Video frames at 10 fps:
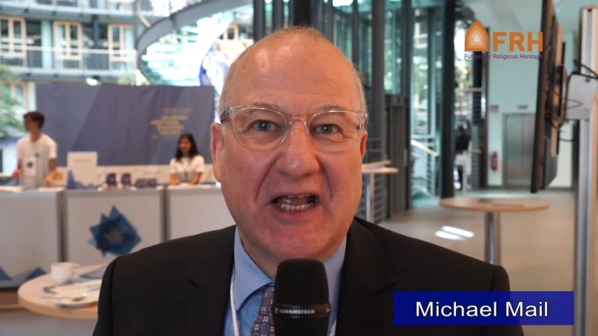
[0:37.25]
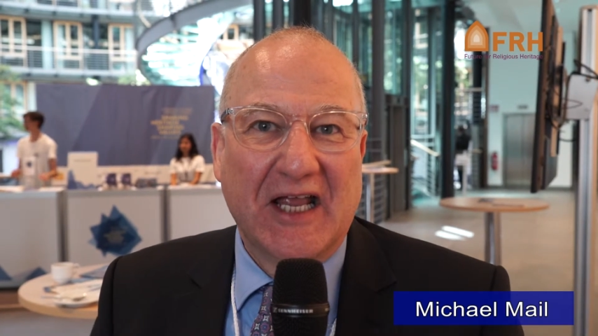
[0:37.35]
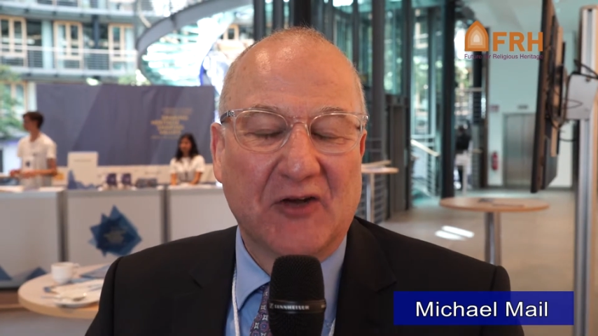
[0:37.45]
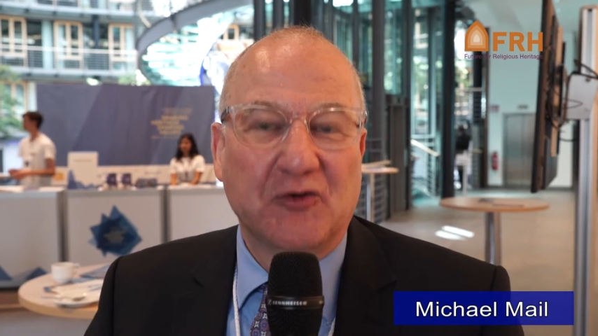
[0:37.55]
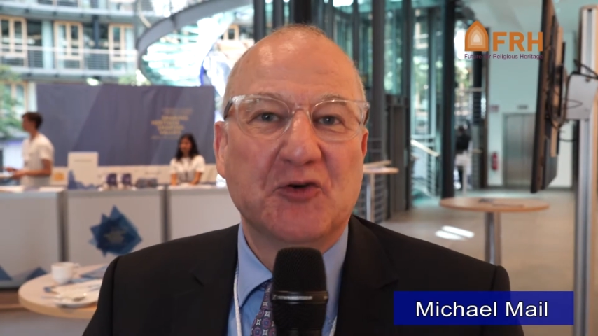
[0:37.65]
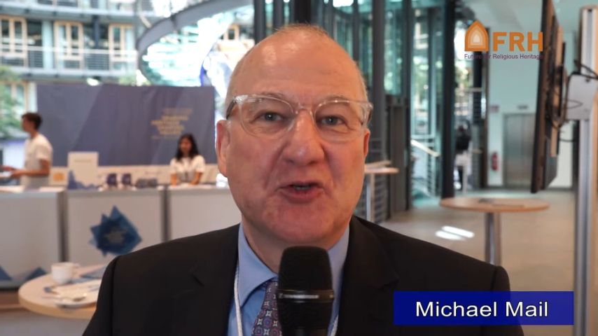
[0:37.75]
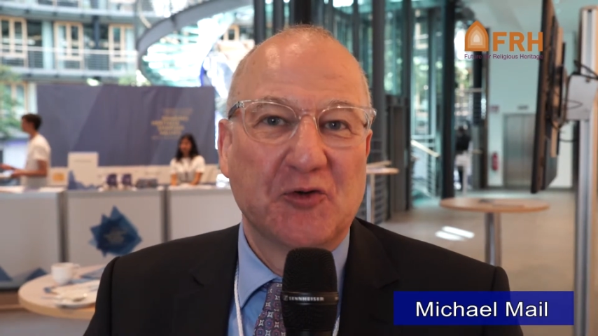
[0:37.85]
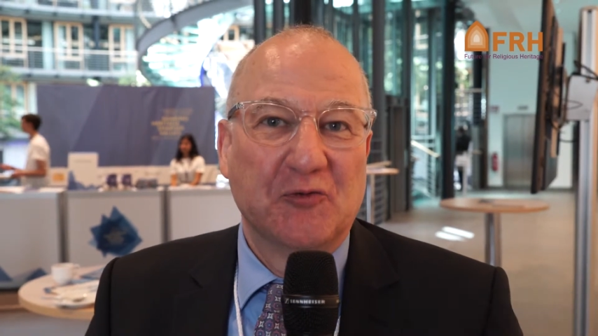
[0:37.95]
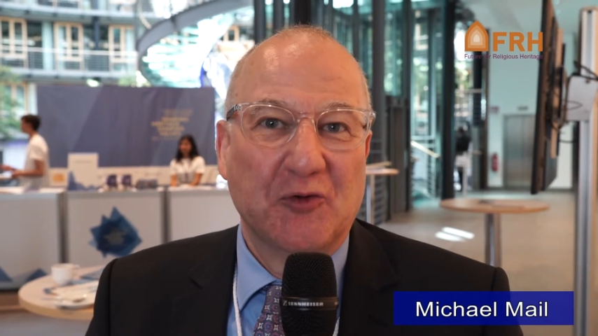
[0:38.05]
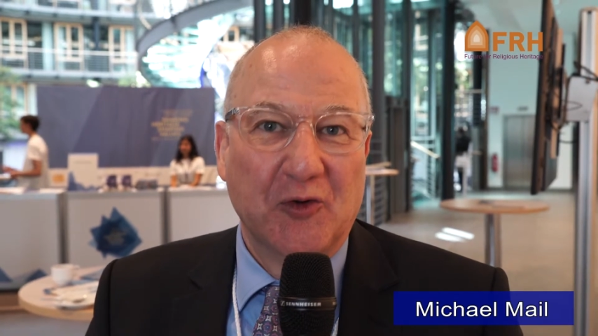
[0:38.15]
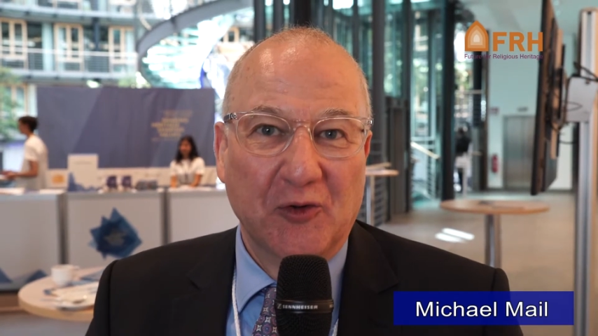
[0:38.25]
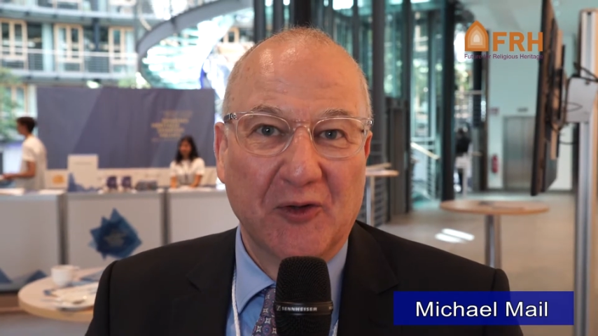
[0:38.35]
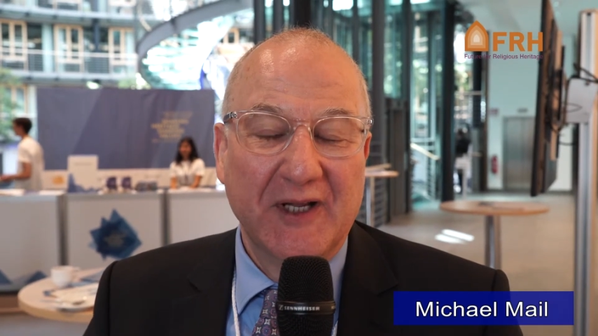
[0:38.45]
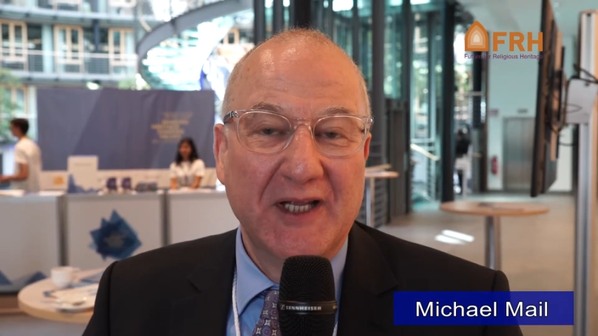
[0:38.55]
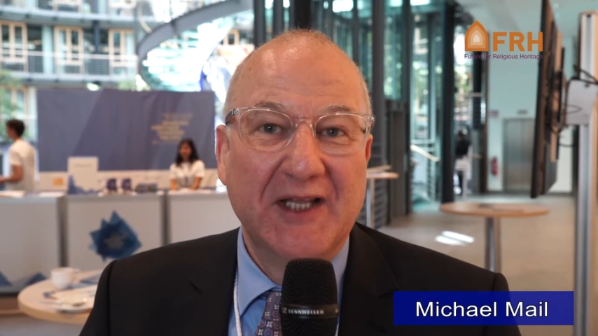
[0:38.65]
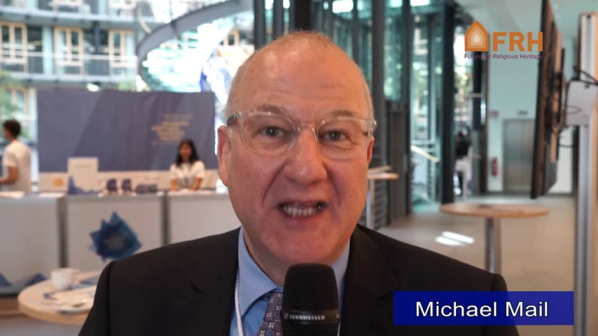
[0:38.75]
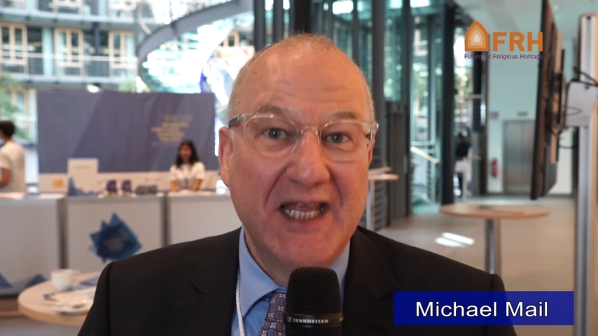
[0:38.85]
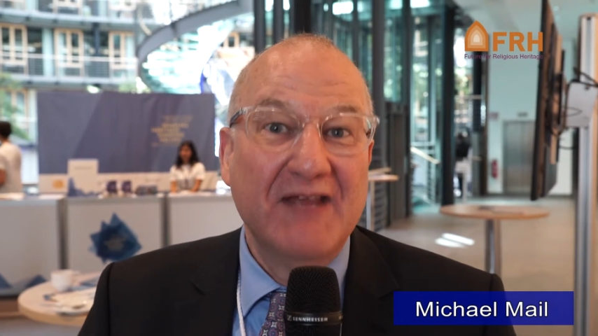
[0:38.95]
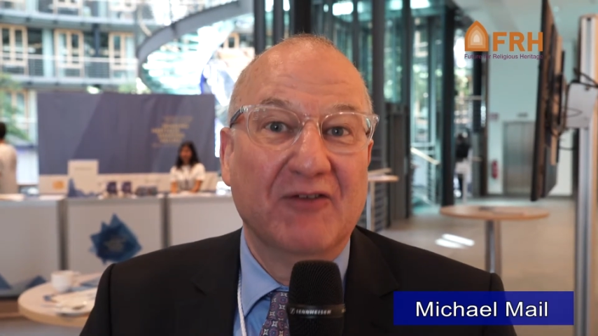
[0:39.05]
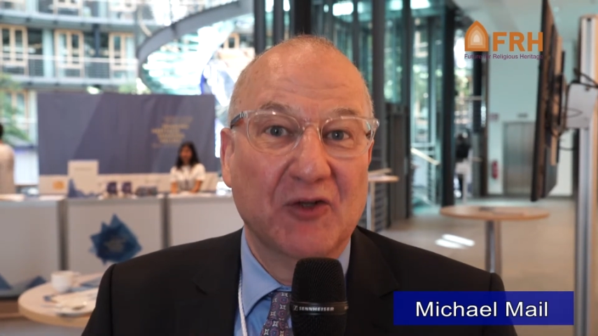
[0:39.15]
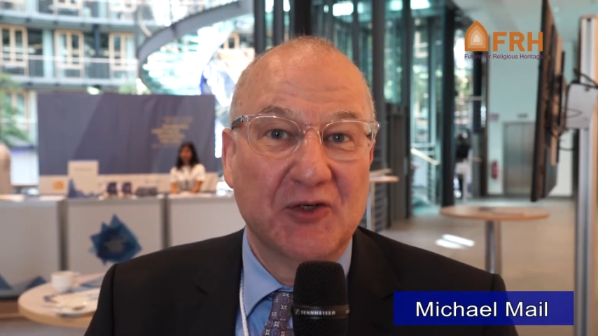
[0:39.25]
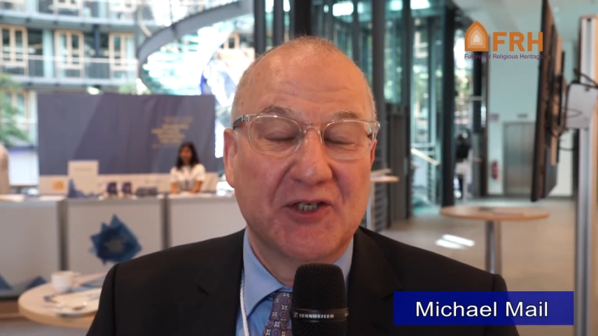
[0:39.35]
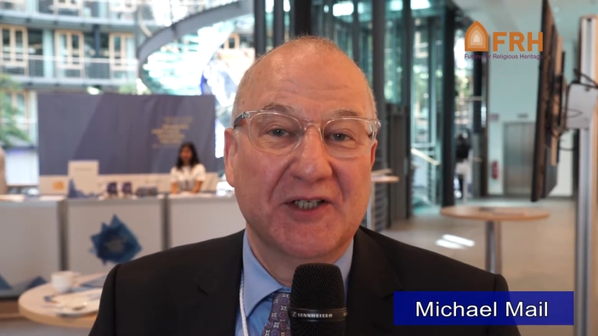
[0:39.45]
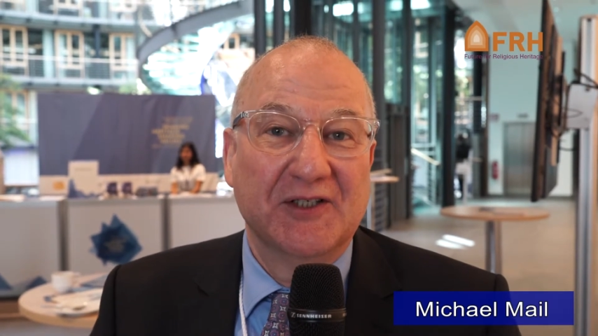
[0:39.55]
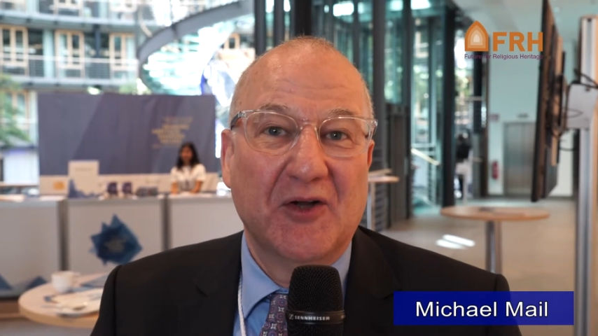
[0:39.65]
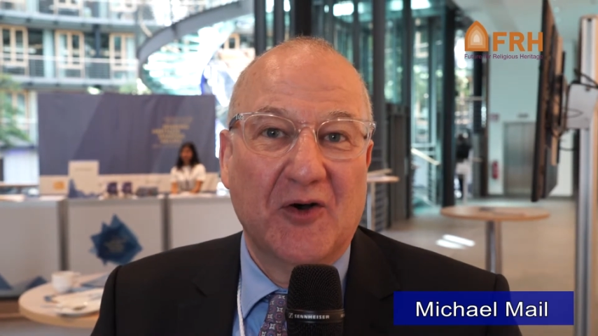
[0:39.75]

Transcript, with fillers: a crucial role in the evolution